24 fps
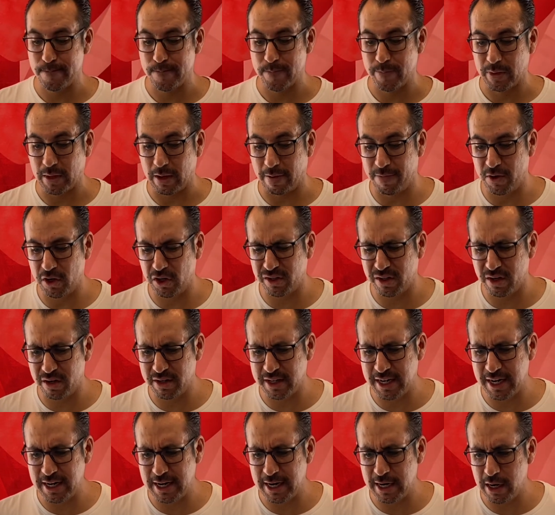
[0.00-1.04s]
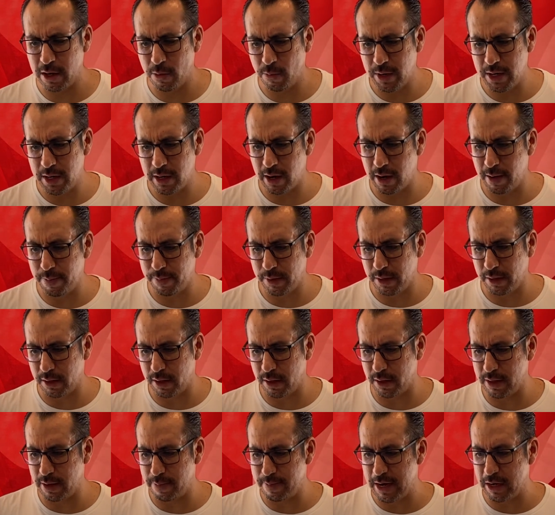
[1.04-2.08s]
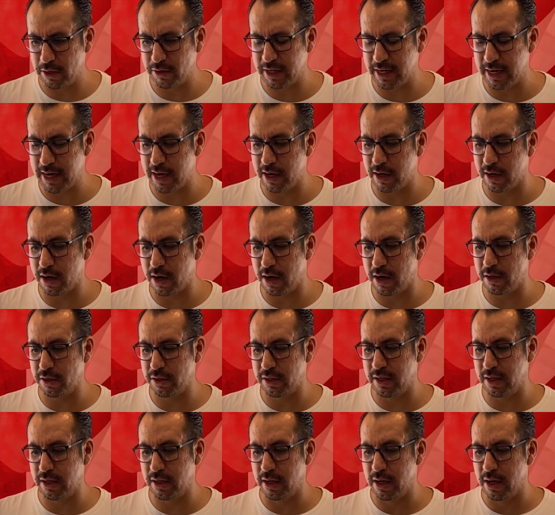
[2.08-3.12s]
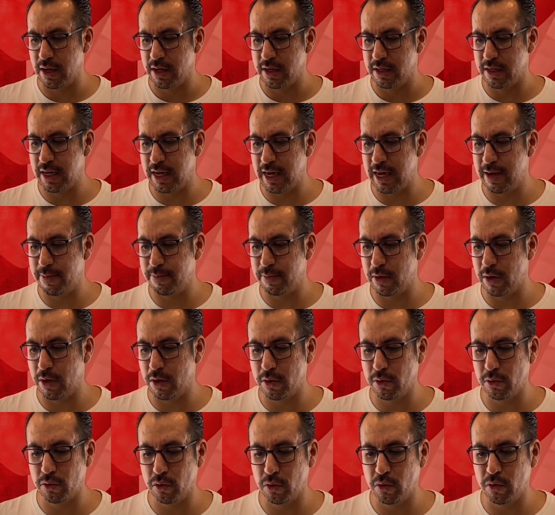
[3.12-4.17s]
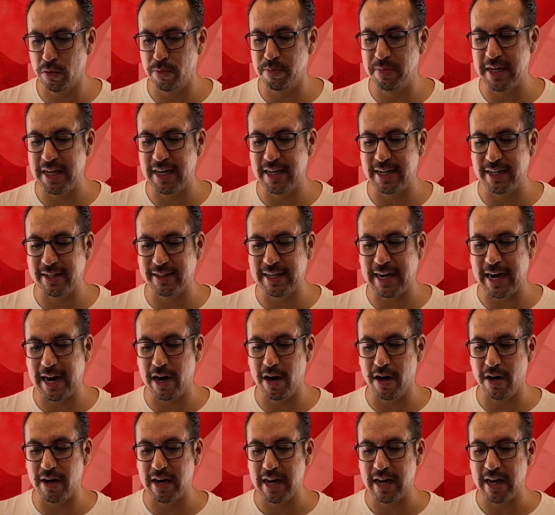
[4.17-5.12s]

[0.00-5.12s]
Verse 13, and he went up on the mountain and called to him those whom he desired,